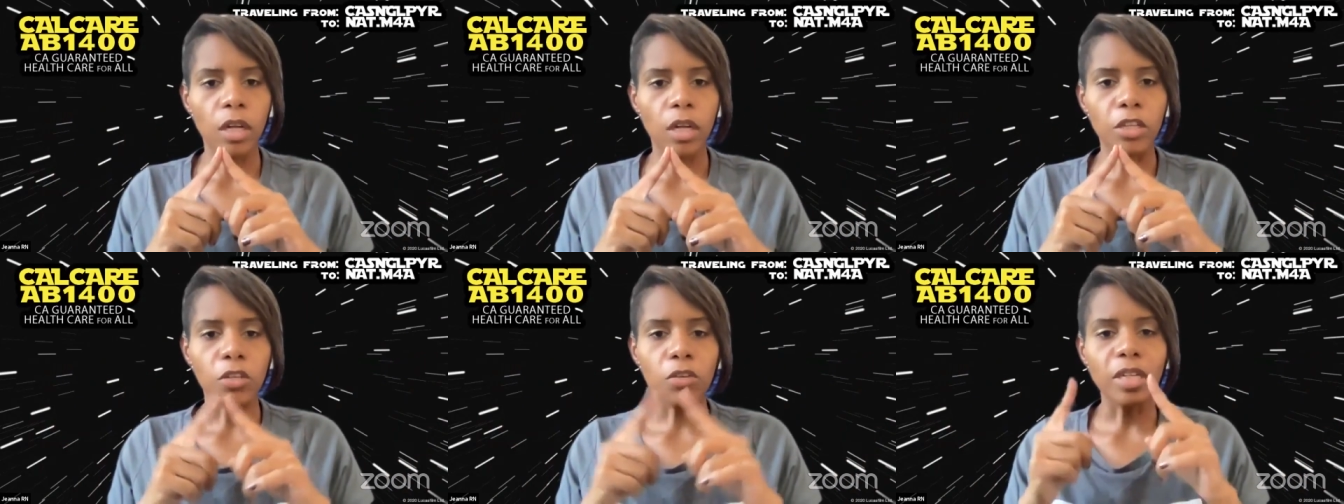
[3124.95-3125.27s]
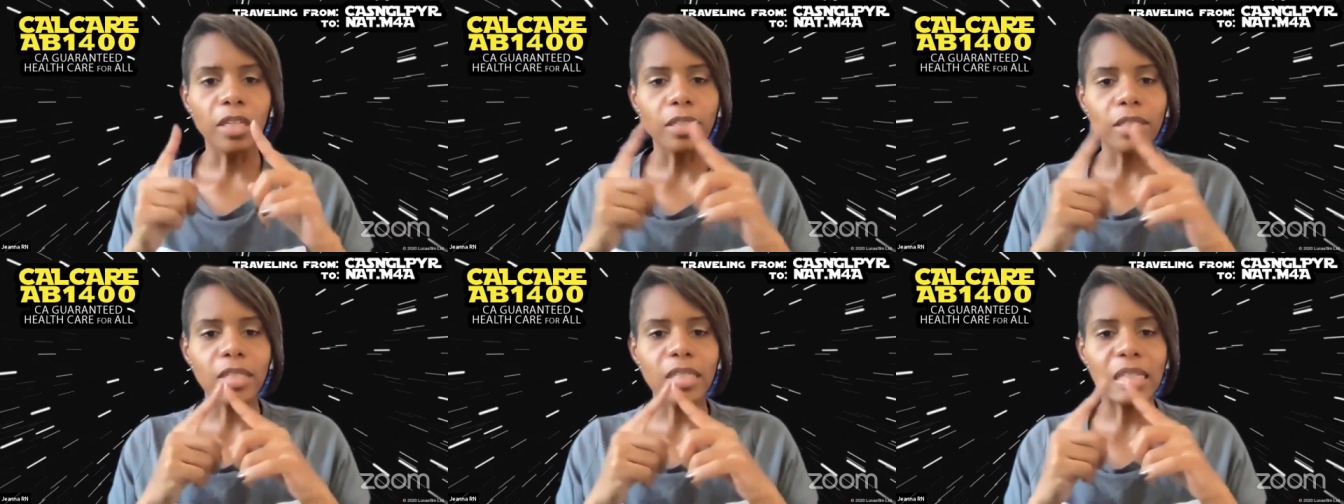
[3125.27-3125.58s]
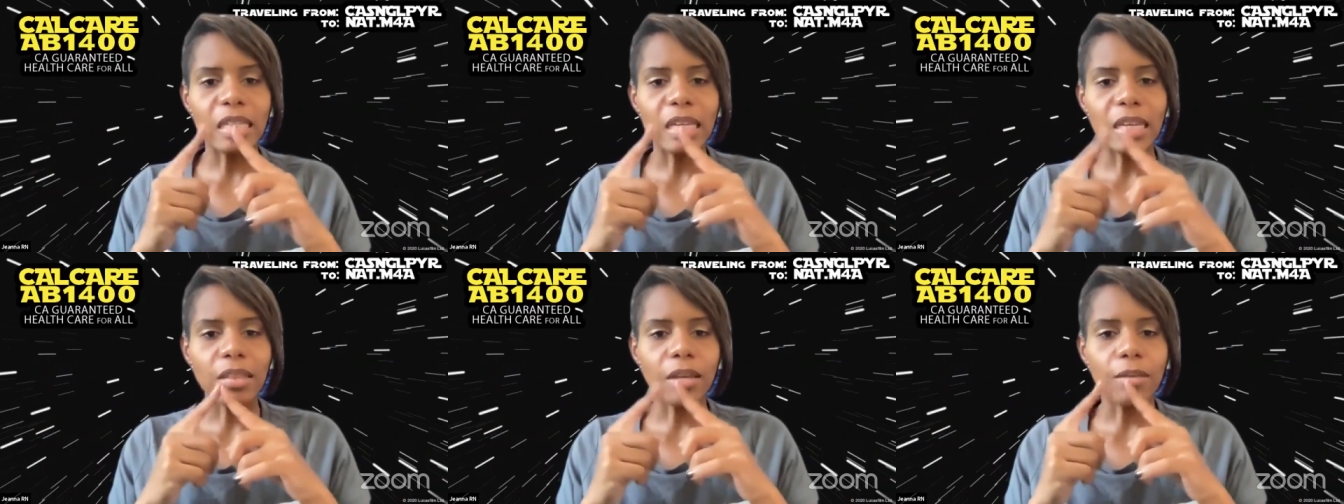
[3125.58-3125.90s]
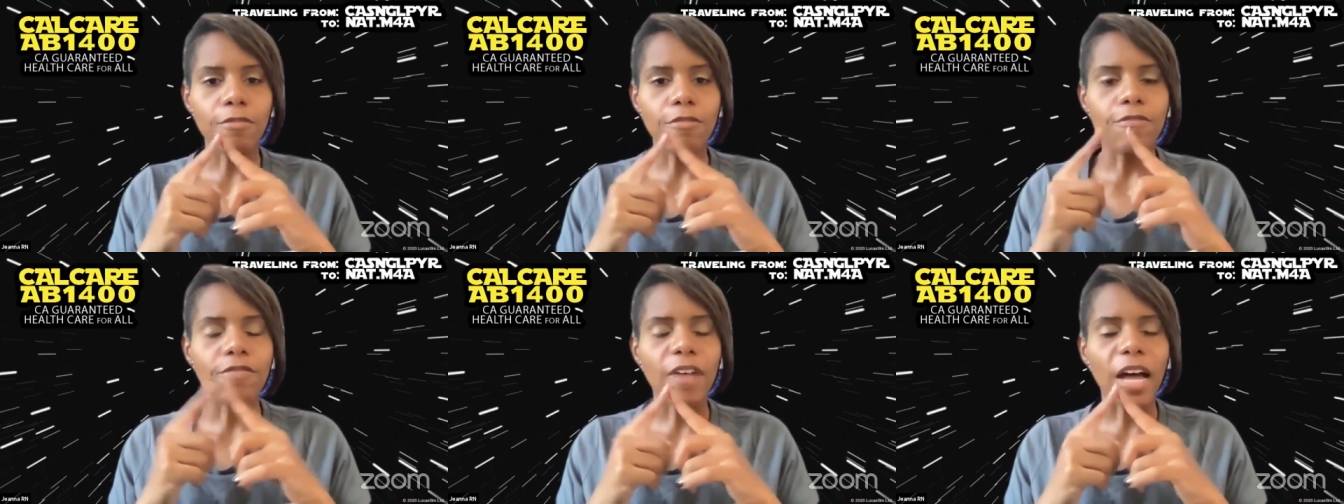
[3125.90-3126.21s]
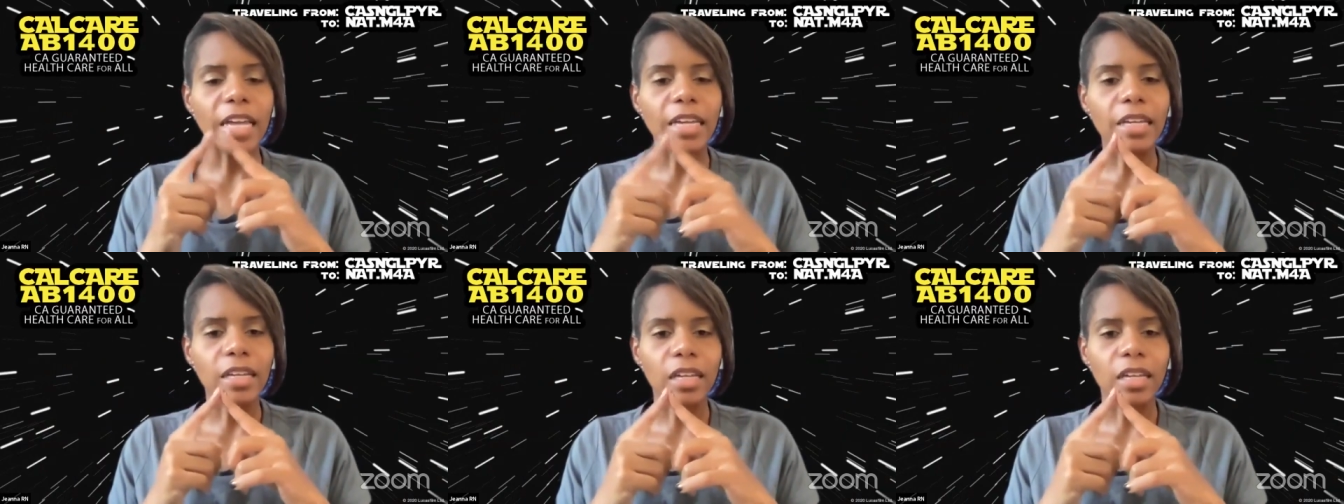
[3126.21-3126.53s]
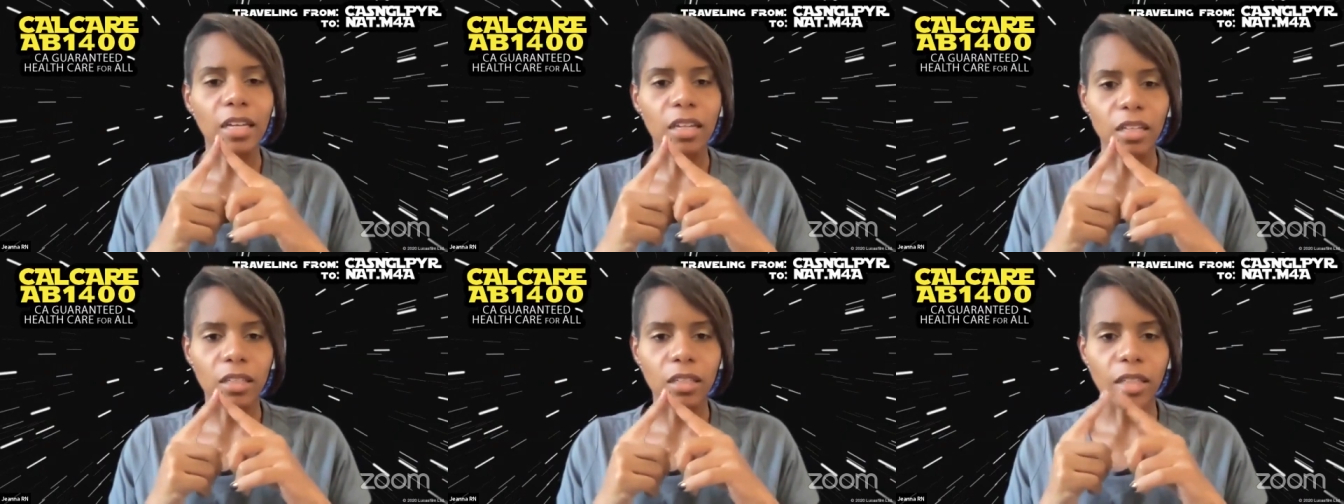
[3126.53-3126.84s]
You didn't see them
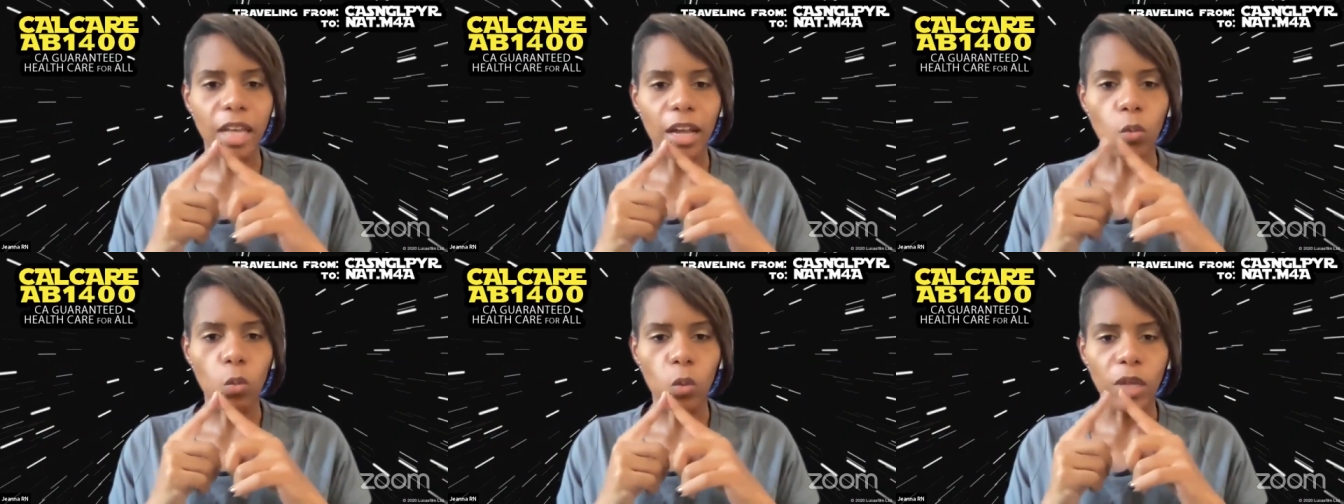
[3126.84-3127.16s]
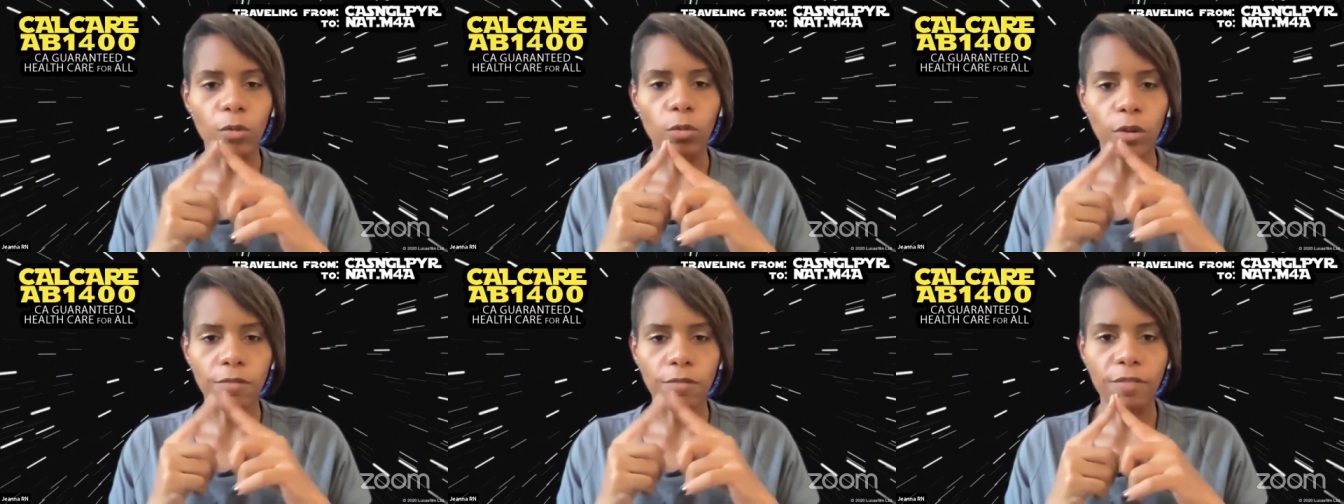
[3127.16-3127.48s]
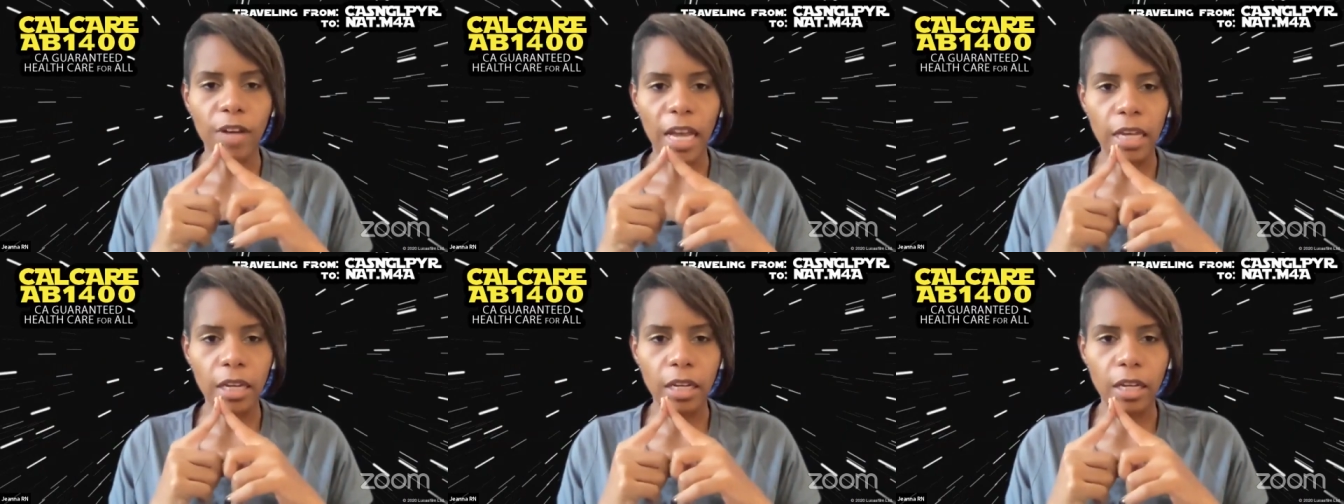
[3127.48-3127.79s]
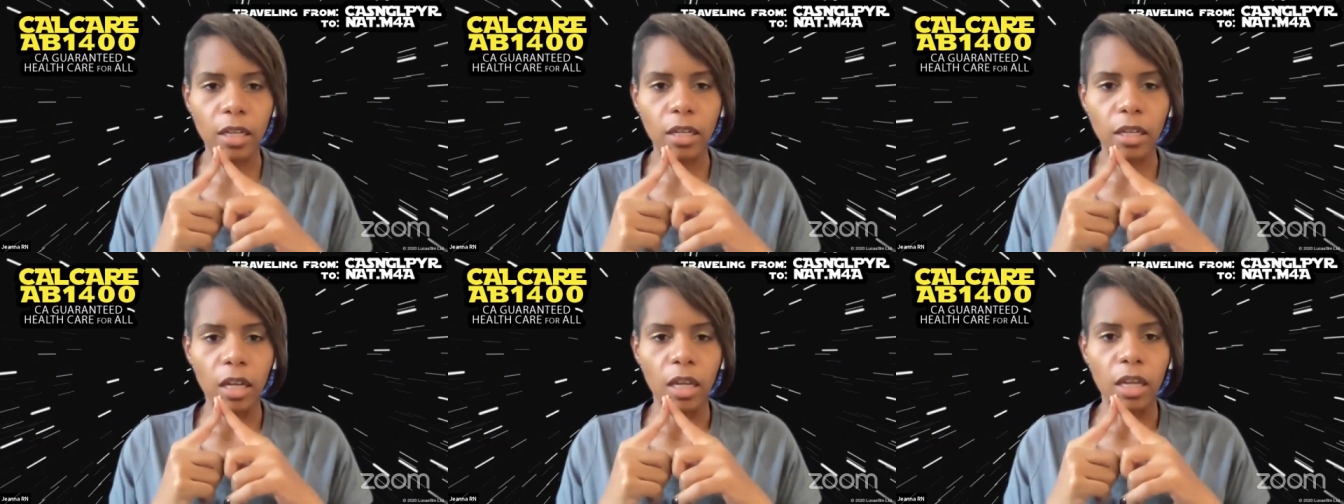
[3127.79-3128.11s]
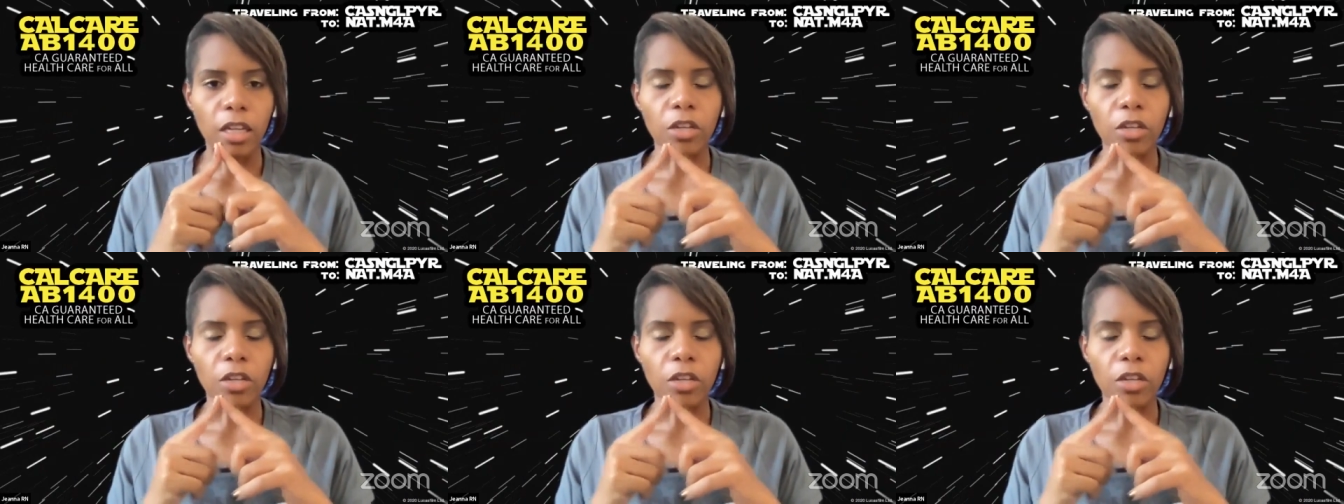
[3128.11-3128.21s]
fighting like we were fighting.